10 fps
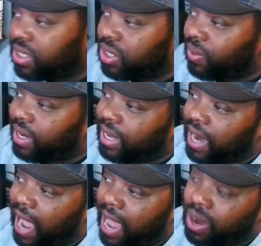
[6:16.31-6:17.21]
and do it again?
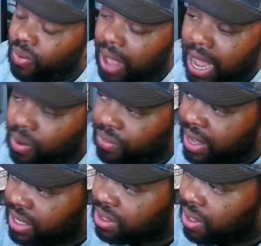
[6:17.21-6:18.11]
I don't. I don't
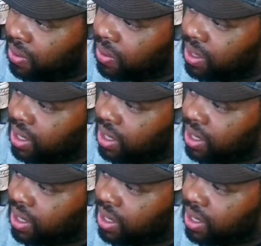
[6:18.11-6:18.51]
think so.